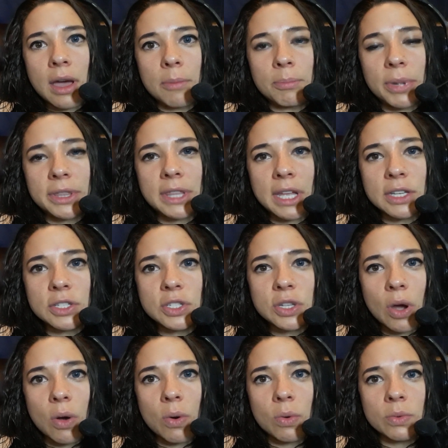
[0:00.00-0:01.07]
but they
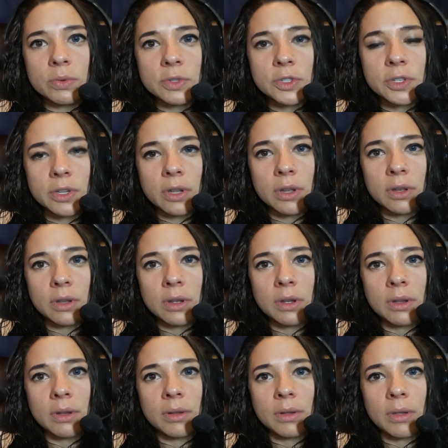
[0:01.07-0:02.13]
don't
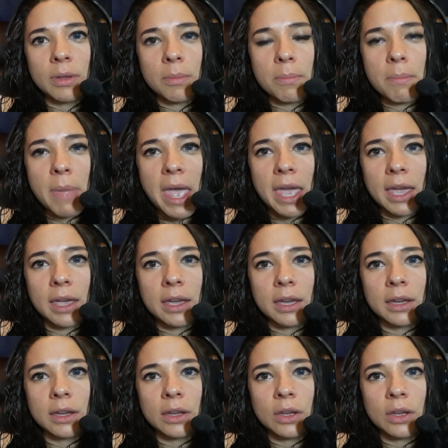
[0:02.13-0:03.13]
make